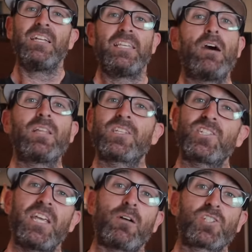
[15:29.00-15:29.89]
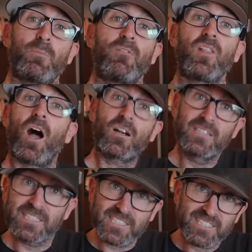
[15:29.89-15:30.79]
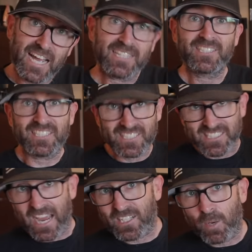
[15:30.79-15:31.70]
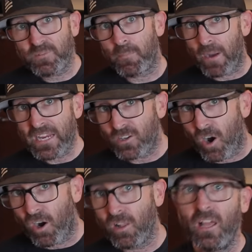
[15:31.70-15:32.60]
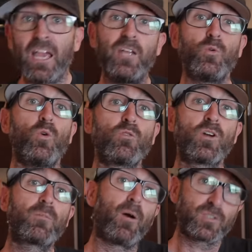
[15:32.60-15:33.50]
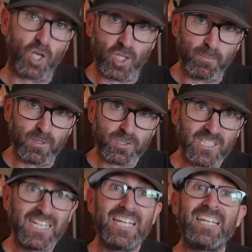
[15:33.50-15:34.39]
Now let's see how some of Lachlan's stats stack up to Mike Hall and Ulrich Bartolomeo's.